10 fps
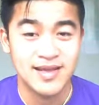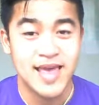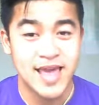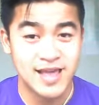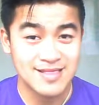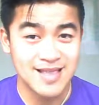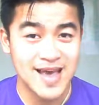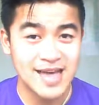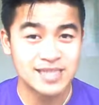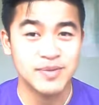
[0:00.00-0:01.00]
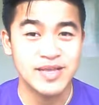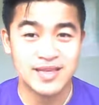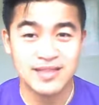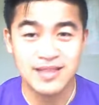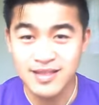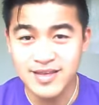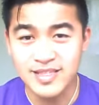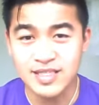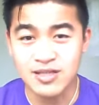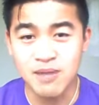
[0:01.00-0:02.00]
And last but not the
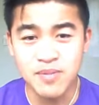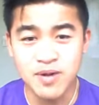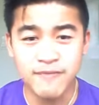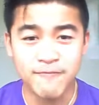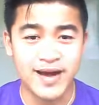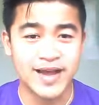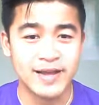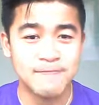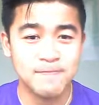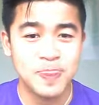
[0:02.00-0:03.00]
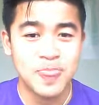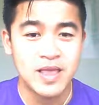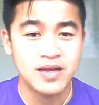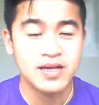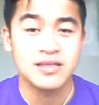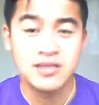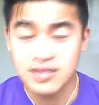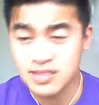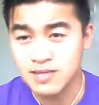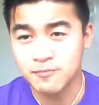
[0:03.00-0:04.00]
least, number 5,
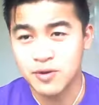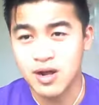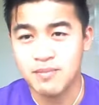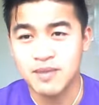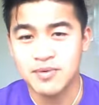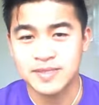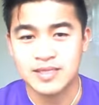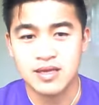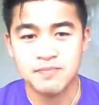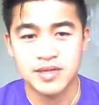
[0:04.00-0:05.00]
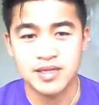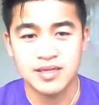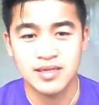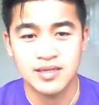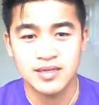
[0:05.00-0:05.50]
this is the problem of stopping.